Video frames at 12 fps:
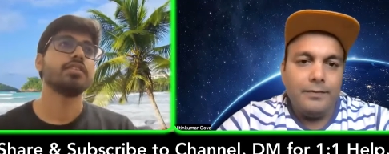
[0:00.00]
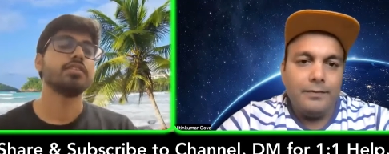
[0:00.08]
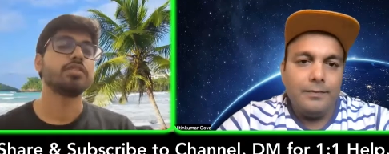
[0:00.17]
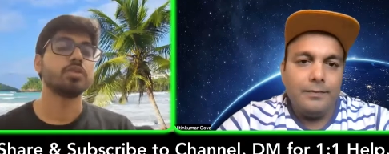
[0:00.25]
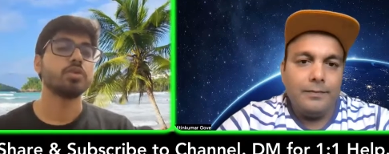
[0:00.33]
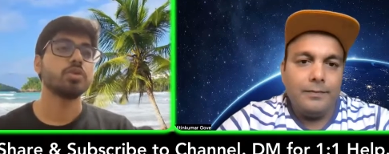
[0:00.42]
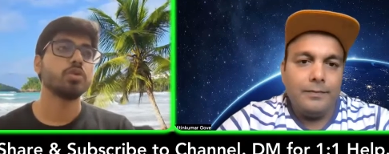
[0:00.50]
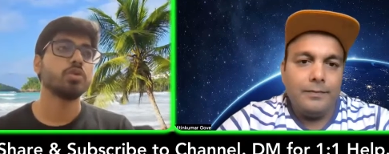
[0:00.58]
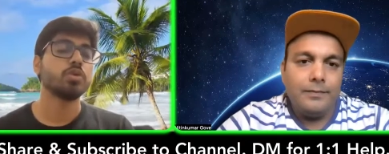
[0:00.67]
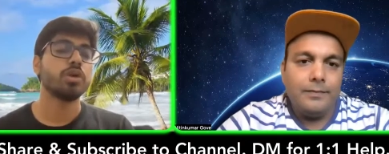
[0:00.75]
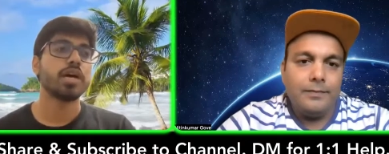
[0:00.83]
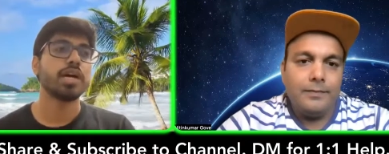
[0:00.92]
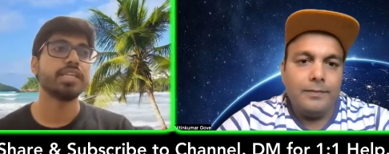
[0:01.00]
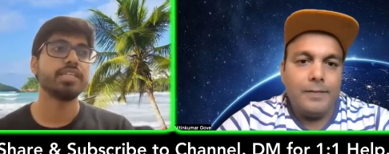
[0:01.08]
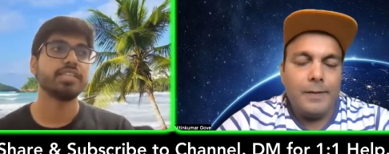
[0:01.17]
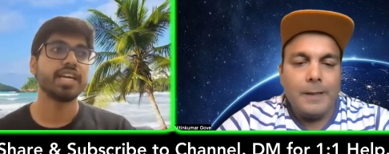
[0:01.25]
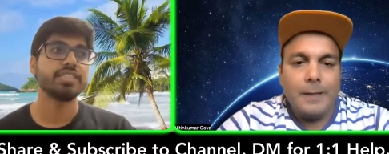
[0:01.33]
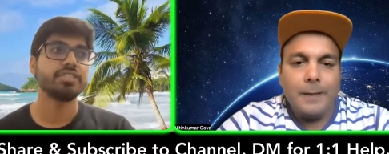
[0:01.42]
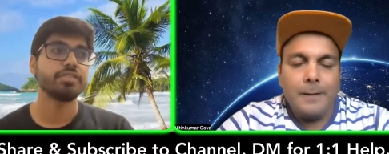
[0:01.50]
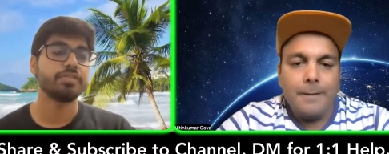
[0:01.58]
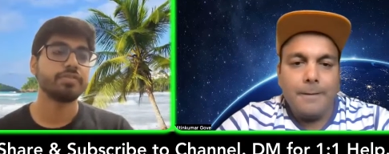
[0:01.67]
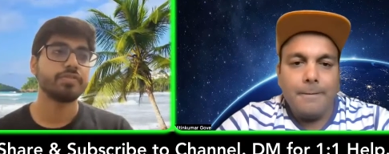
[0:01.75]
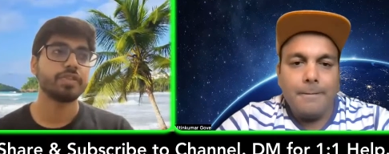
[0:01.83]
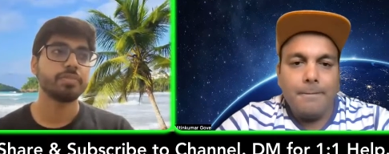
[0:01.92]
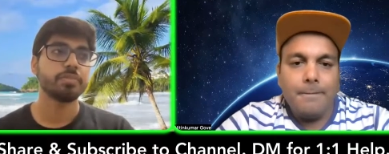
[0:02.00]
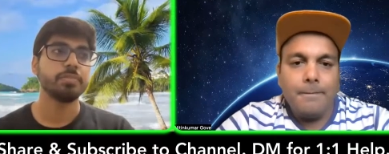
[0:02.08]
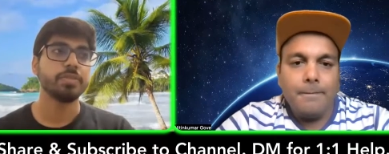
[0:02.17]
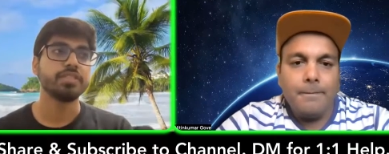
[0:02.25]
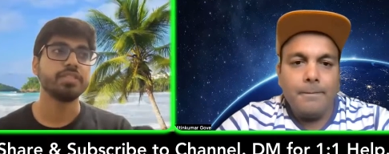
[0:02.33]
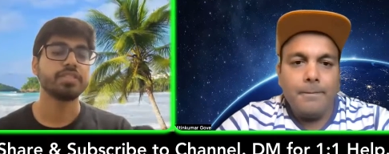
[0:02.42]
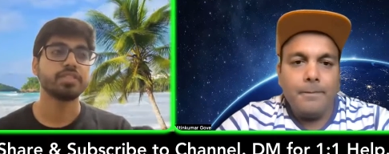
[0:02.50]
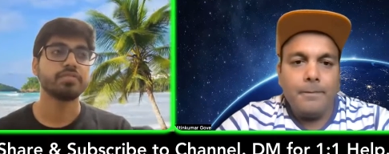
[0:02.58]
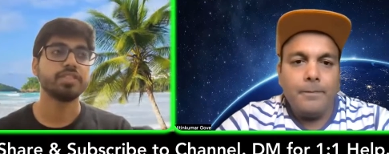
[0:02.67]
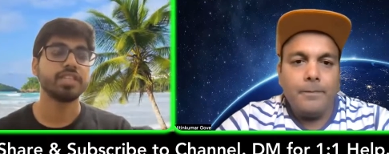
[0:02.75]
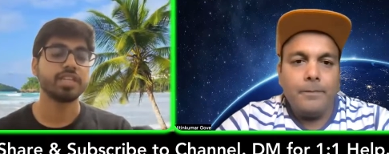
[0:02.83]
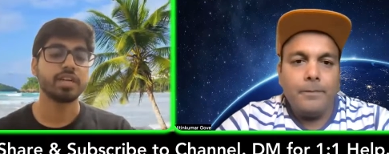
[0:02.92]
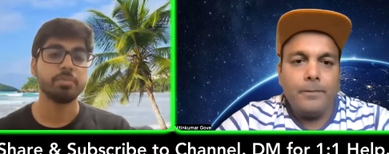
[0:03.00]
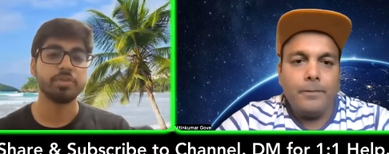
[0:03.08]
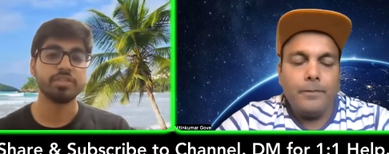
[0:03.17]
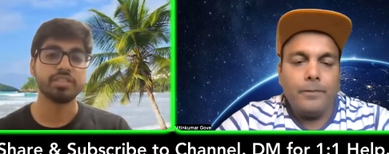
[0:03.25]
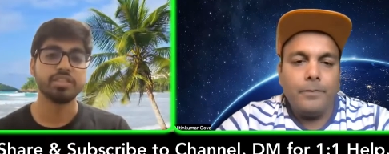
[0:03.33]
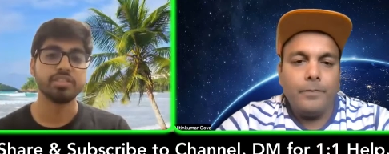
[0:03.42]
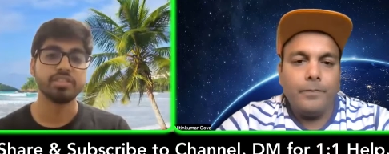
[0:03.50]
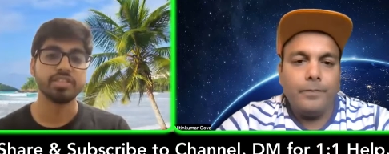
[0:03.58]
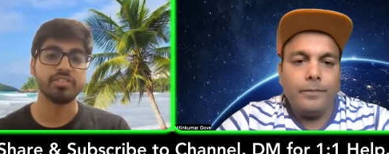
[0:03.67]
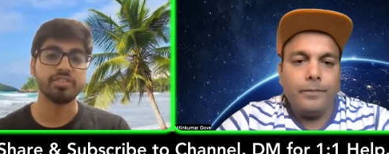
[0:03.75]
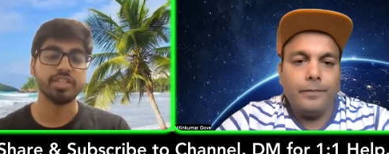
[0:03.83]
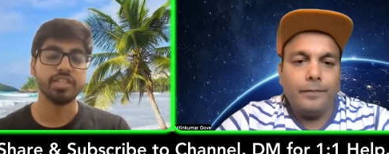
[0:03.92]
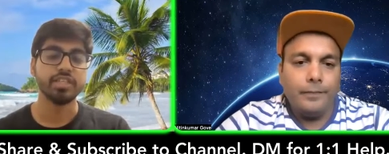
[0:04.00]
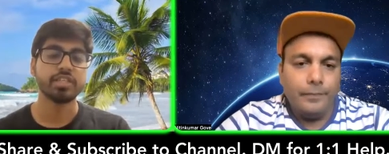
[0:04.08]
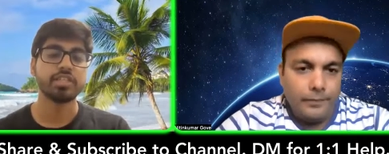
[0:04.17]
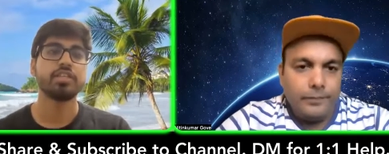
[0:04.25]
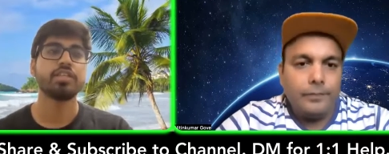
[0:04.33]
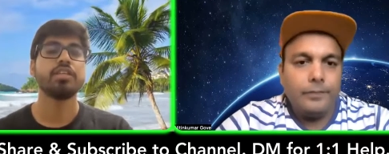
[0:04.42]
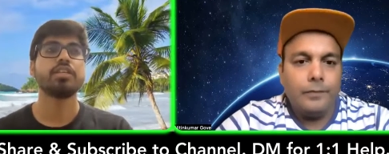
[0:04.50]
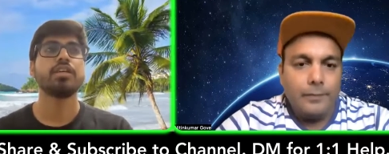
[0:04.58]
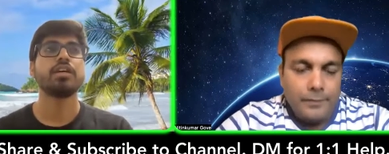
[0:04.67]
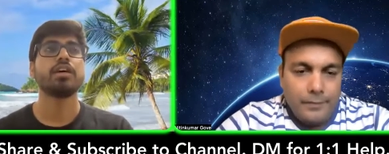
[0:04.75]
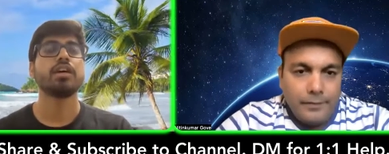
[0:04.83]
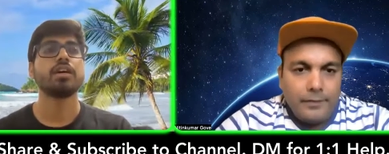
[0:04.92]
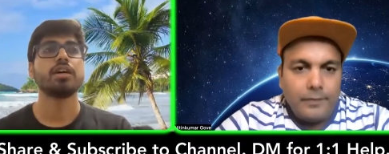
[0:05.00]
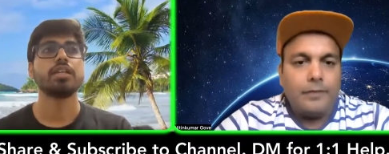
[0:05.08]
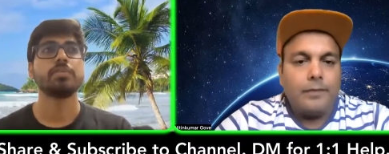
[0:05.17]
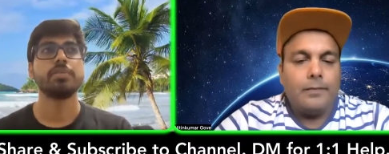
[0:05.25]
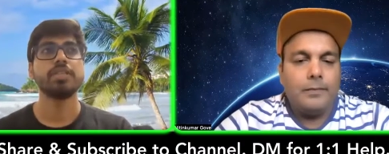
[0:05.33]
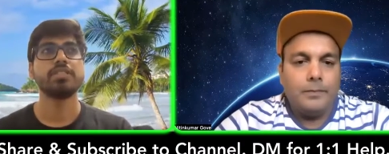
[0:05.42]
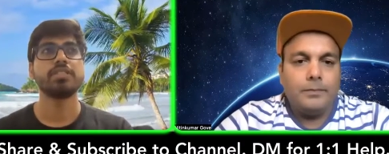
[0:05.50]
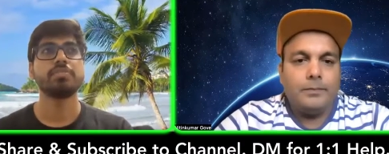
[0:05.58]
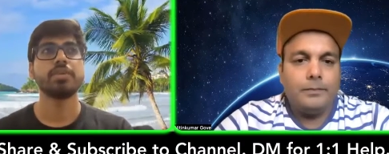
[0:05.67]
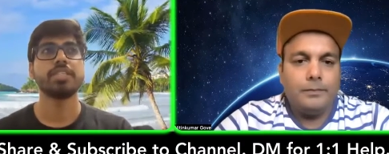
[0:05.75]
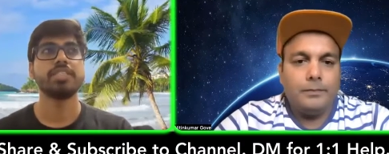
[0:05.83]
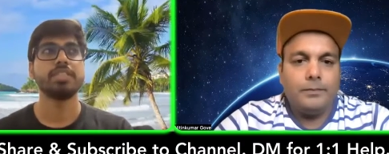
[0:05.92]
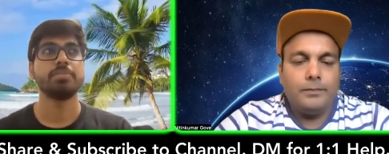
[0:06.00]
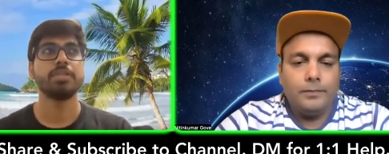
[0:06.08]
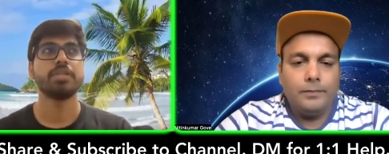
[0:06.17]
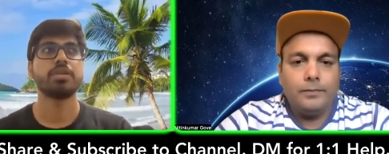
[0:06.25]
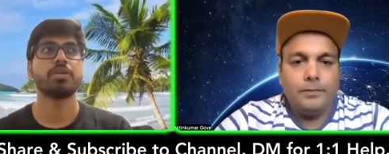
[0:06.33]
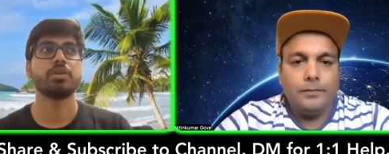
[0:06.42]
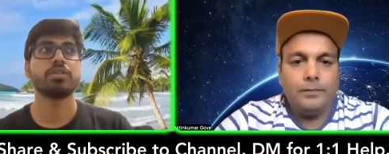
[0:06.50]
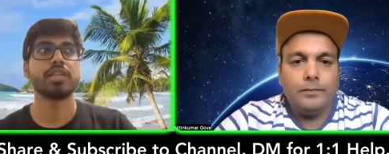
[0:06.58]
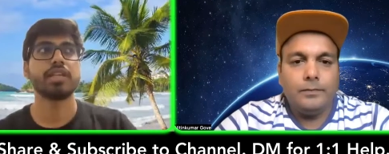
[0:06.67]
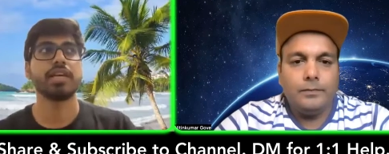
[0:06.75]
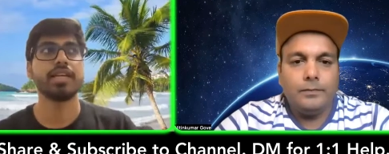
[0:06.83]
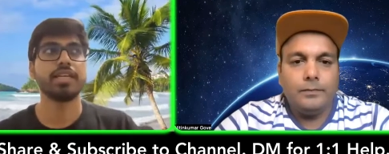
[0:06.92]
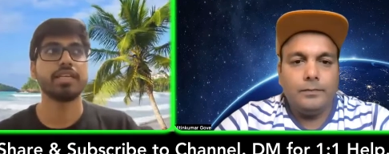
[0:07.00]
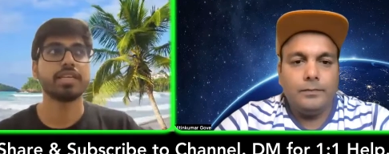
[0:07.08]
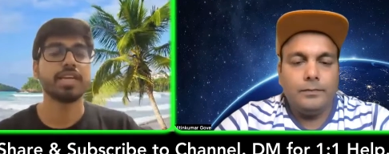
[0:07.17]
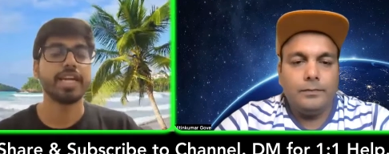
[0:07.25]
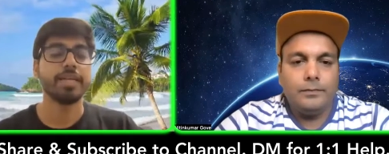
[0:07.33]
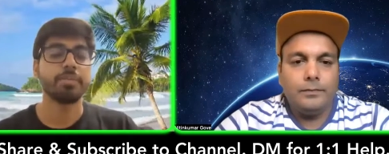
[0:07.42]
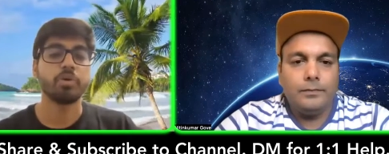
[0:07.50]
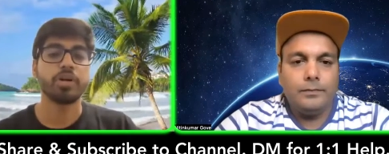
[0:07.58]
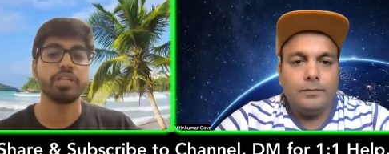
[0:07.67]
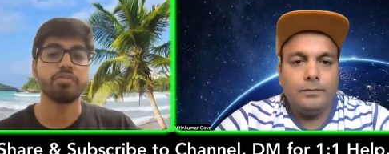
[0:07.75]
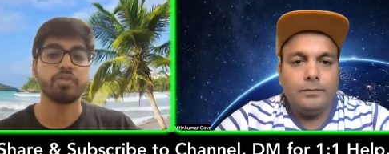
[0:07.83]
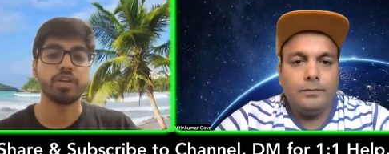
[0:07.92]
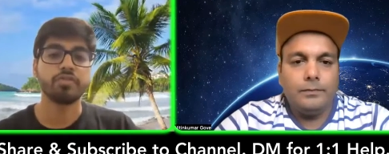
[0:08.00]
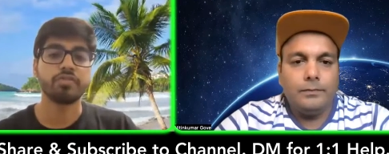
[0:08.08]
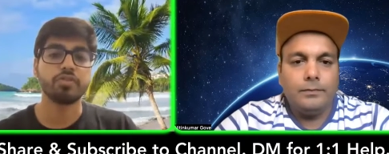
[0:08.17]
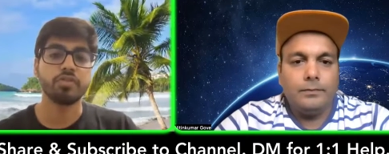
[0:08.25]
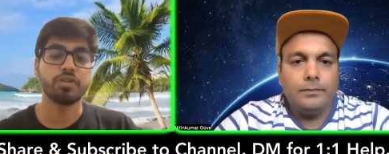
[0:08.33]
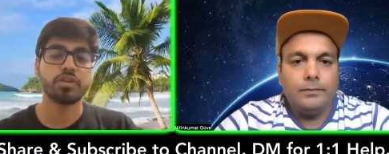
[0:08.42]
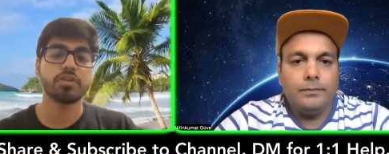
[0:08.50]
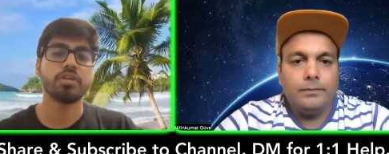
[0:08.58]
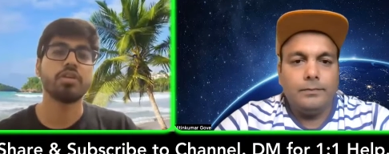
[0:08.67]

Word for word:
Speaker 1: So I graduated from BITS with a computer science degree. in BITS, my GPA was like 8.14